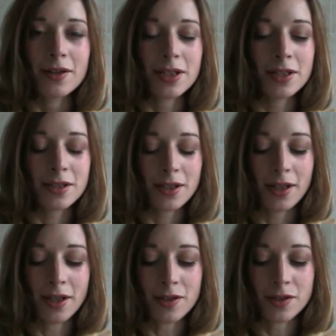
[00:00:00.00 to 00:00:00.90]
This
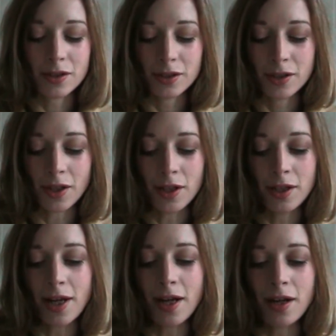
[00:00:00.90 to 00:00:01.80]
is
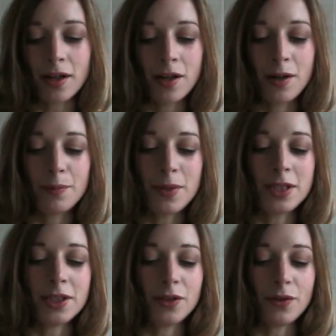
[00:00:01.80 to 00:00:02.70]
Guerlain
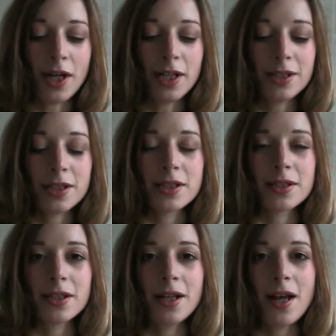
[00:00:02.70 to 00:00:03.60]

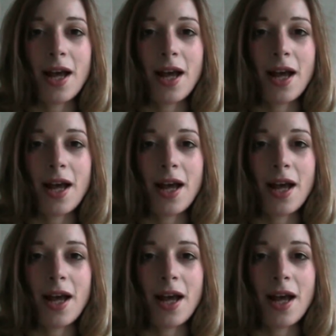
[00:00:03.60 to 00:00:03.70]
Meteorites,